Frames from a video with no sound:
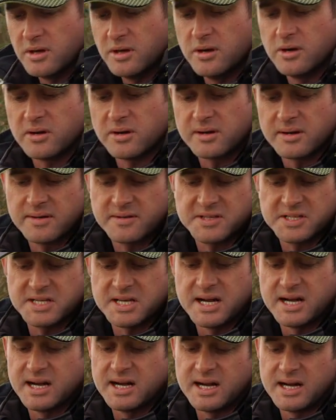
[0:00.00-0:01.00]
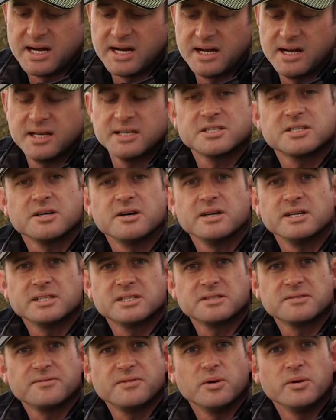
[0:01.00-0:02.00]
Hooks are a
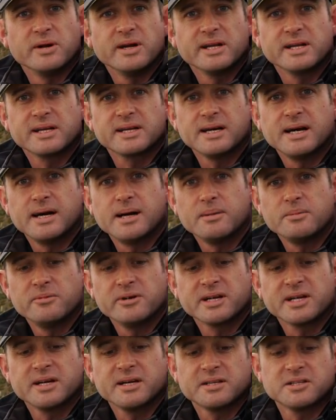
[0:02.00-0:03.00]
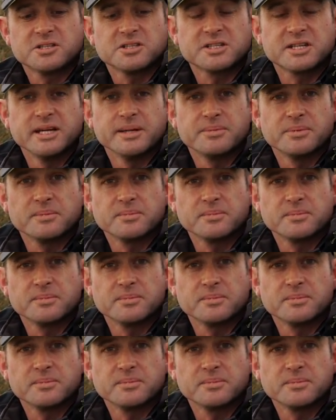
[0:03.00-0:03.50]
size 14 carp rigger, just keep